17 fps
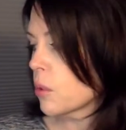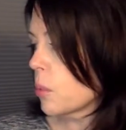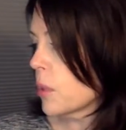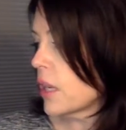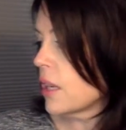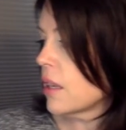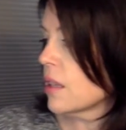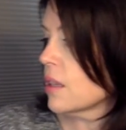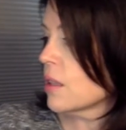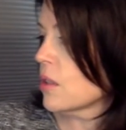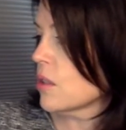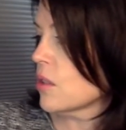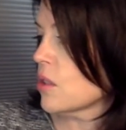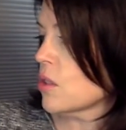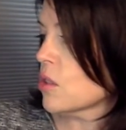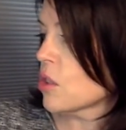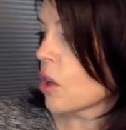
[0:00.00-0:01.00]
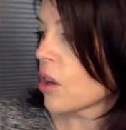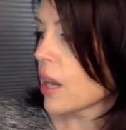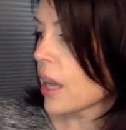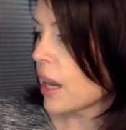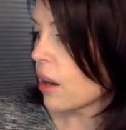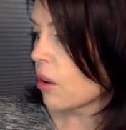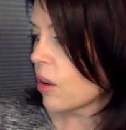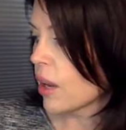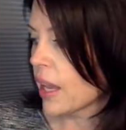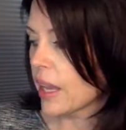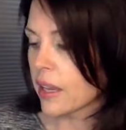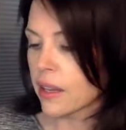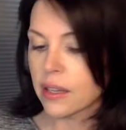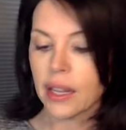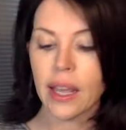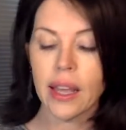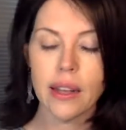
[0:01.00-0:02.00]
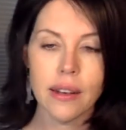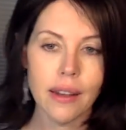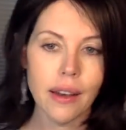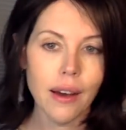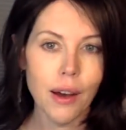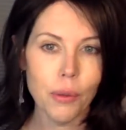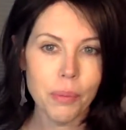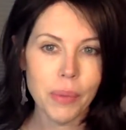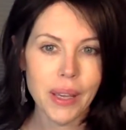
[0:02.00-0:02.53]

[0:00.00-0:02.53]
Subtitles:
we start out and end up